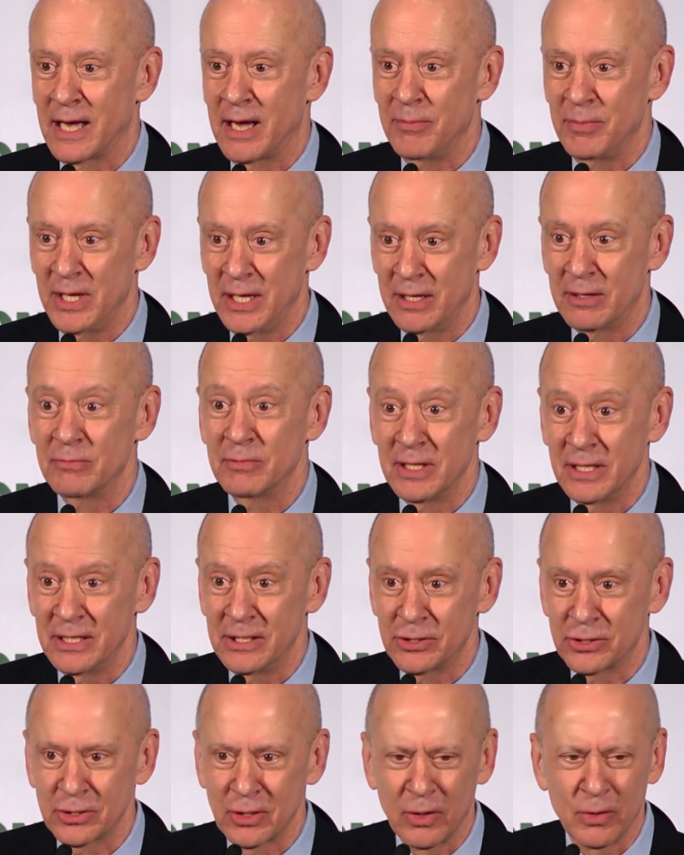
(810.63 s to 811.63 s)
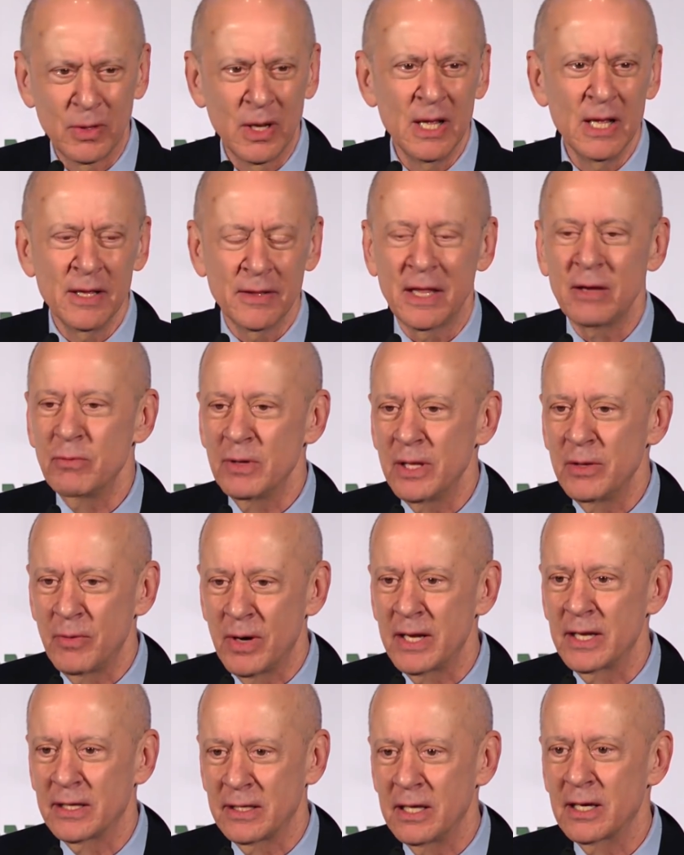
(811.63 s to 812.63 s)
I mean, it really showed, they really
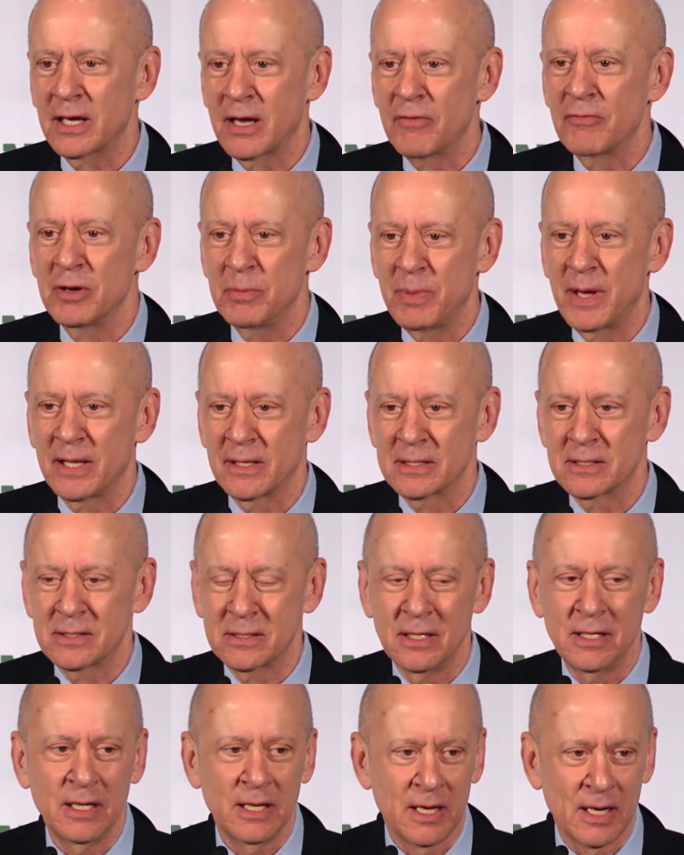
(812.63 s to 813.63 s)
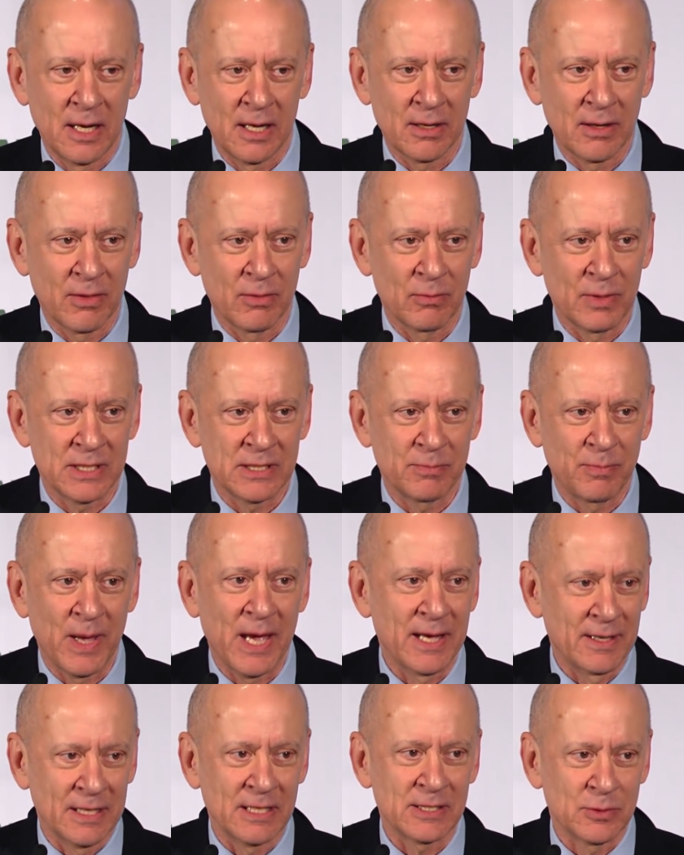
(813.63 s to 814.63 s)
want to kick every Palestinian out of the West
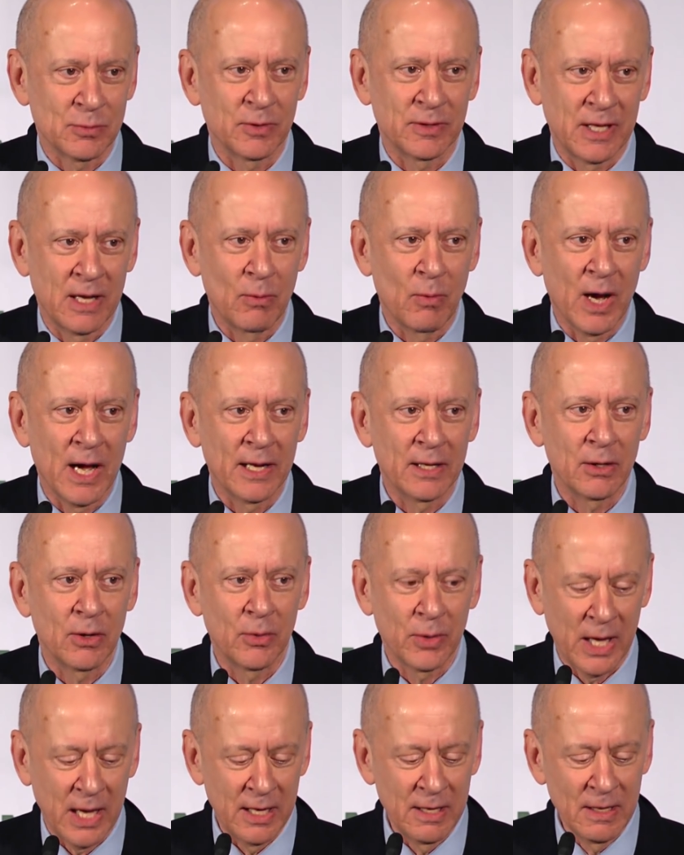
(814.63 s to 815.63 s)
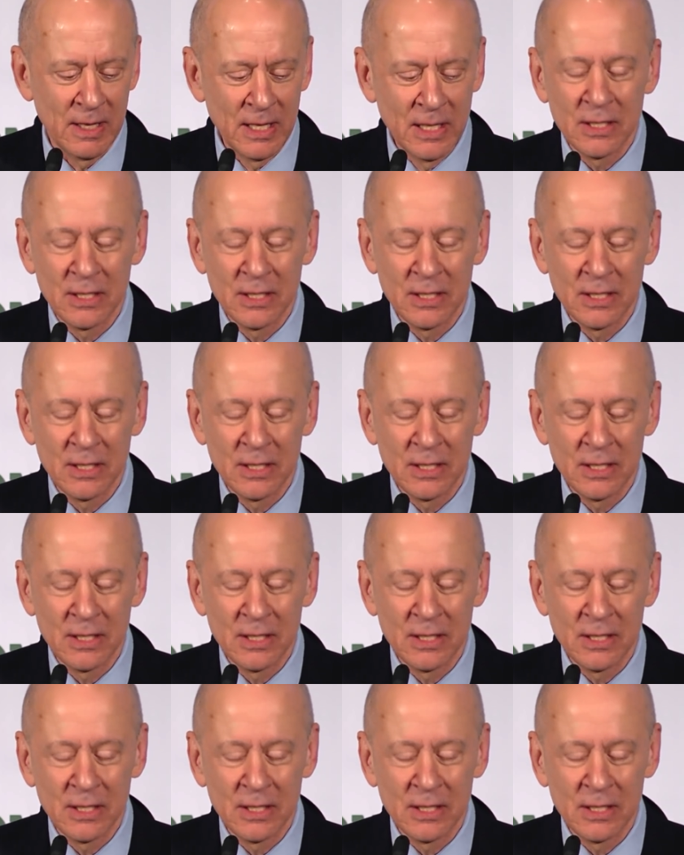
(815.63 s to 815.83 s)
Bank. That's what they want, okay?